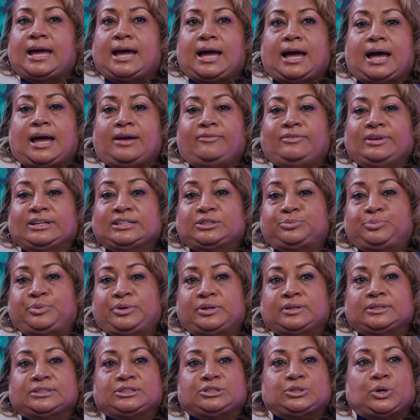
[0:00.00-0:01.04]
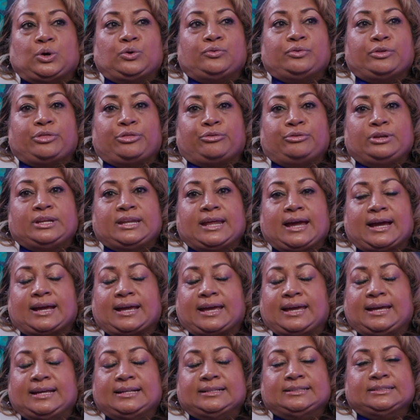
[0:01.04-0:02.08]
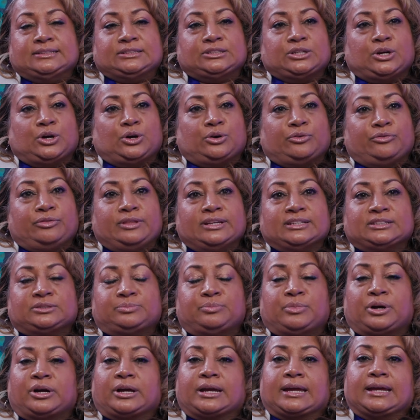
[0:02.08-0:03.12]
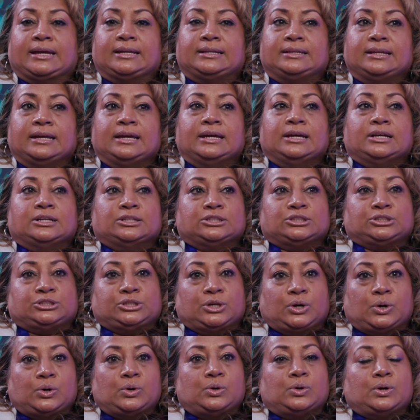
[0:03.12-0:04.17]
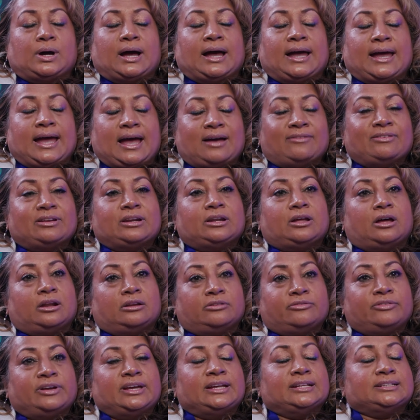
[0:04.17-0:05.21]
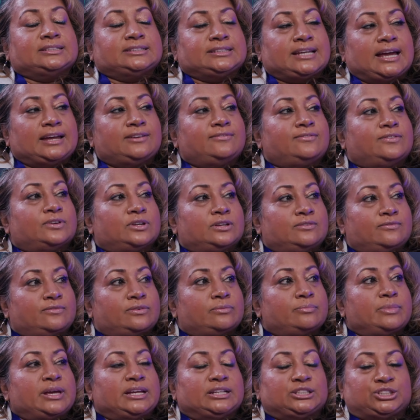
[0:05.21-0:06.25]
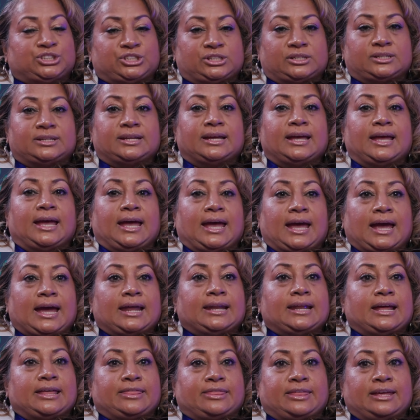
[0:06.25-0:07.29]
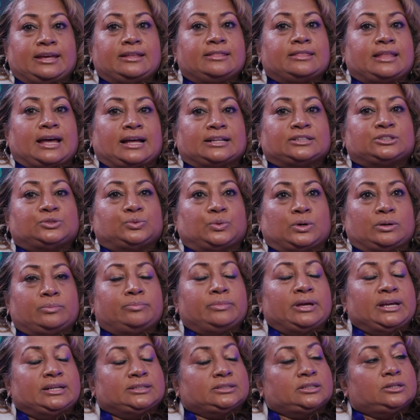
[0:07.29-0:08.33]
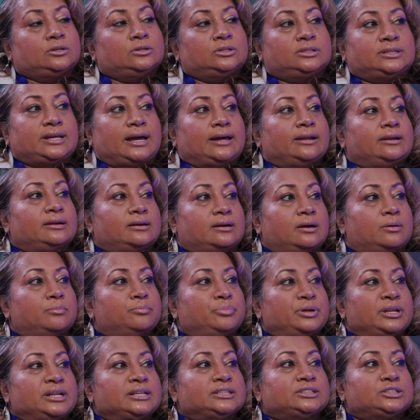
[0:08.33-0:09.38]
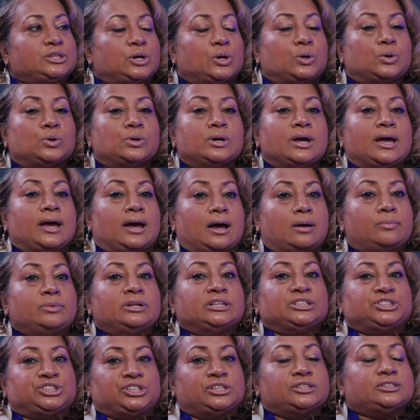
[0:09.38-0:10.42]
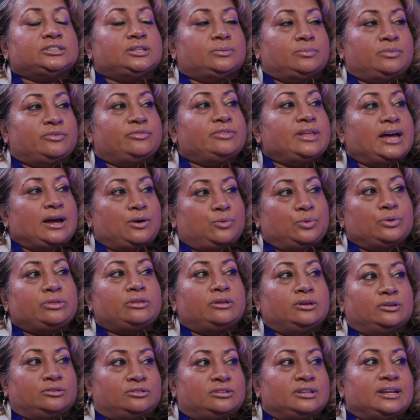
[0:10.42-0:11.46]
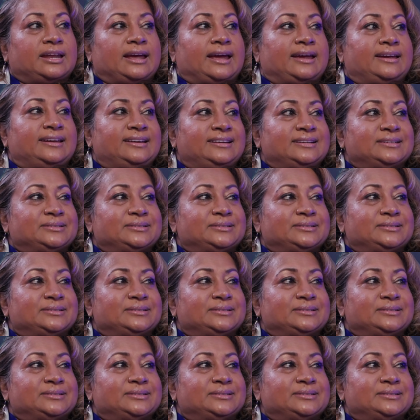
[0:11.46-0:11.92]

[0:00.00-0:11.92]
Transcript: I've experienced over 3 decades of this market. So I have a lot of insightful information, and I think that's what makes a good title company. So I'm going to share some of that with you today.